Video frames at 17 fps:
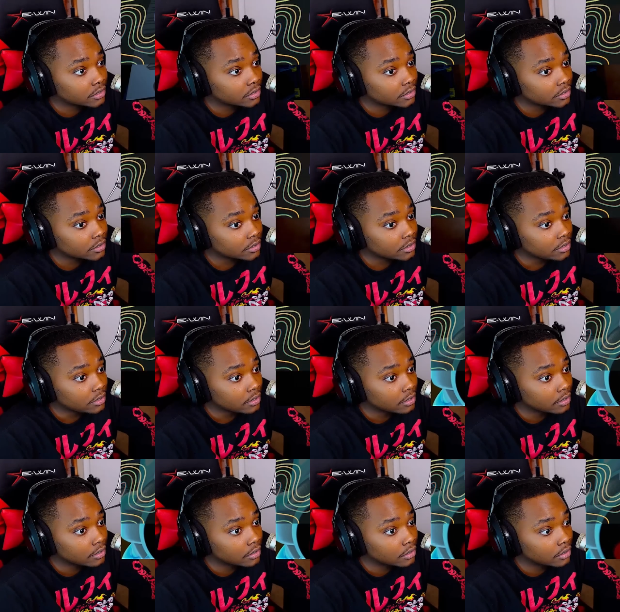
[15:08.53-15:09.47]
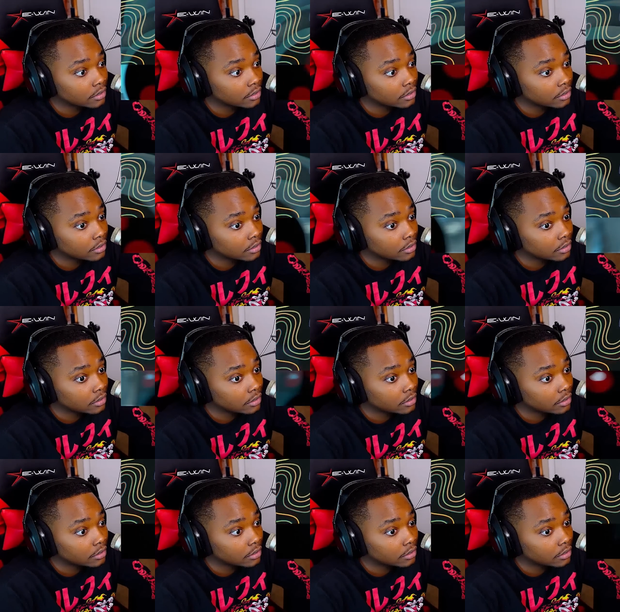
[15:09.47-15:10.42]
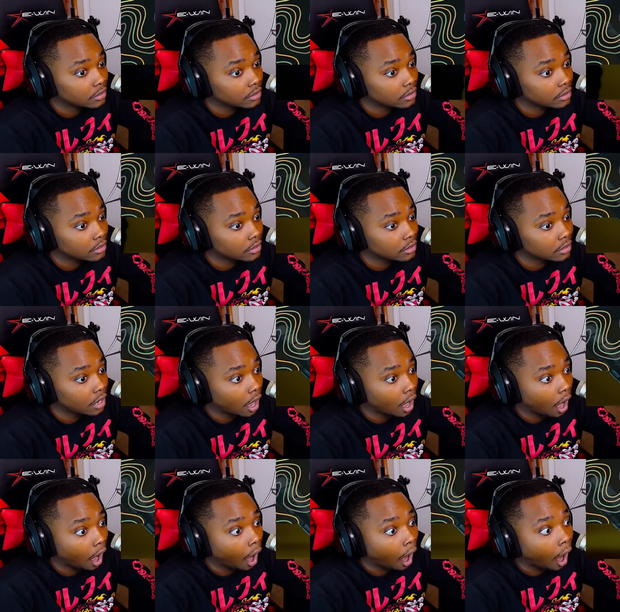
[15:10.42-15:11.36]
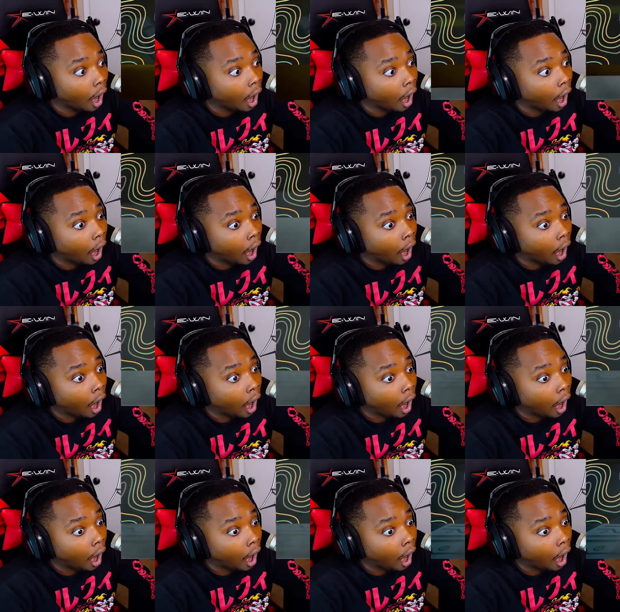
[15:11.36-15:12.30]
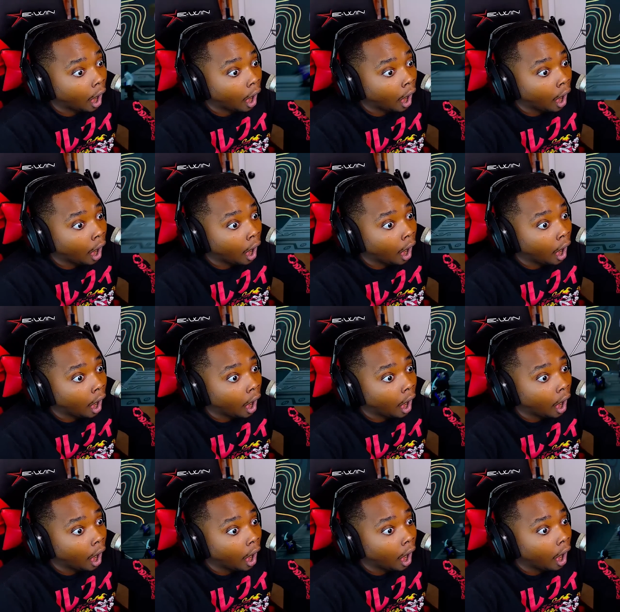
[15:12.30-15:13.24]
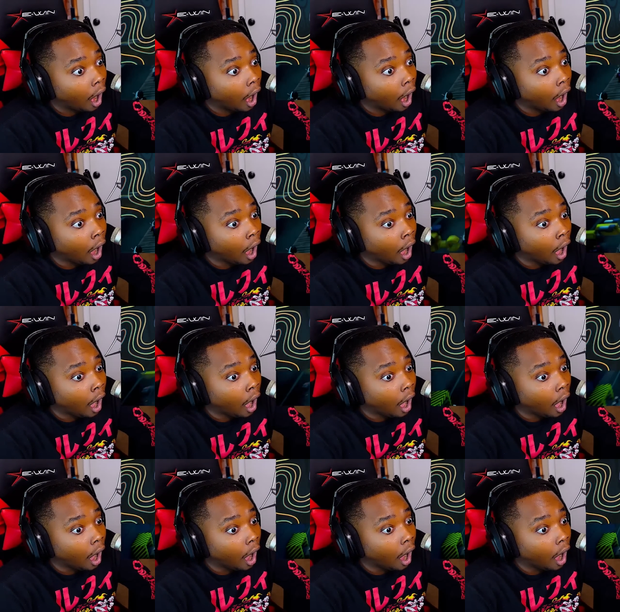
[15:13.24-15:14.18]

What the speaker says: Nothing is said.